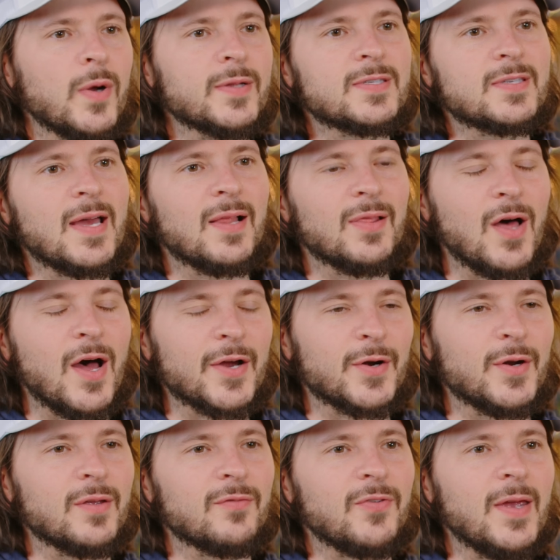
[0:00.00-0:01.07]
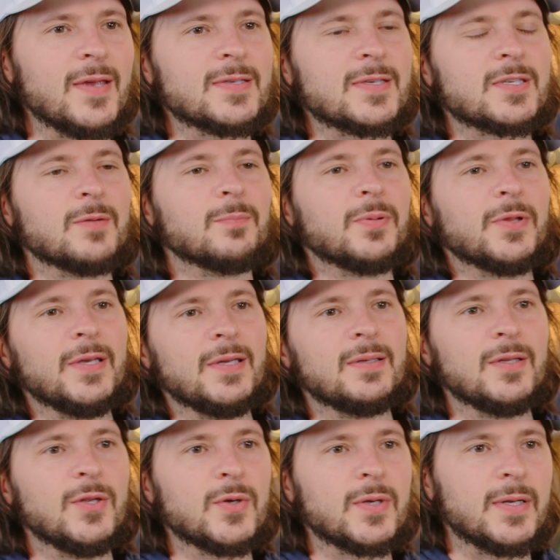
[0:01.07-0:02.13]
Once that lagering phase is complete,
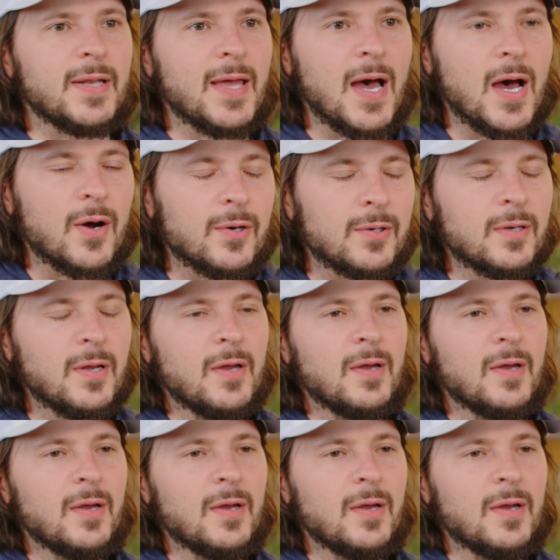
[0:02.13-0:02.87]
you can now